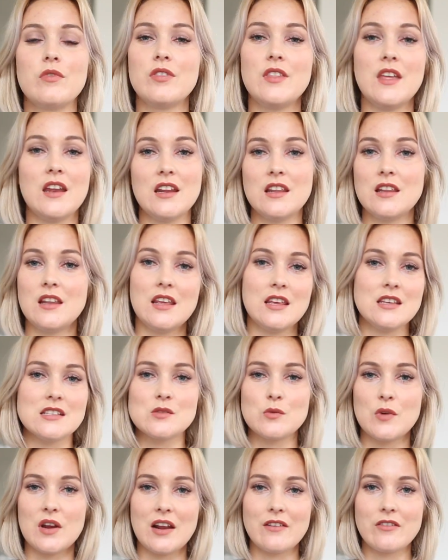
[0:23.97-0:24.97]
than it
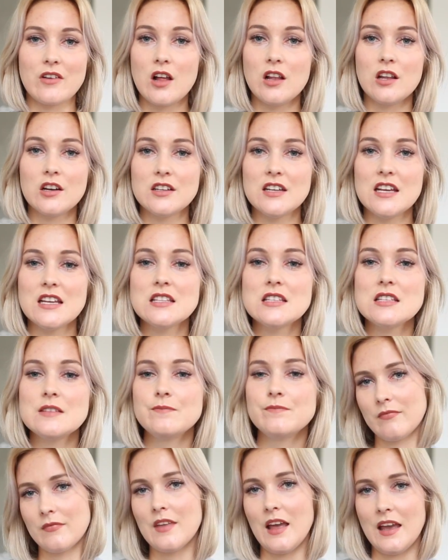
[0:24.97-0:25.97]
is when I've colored it.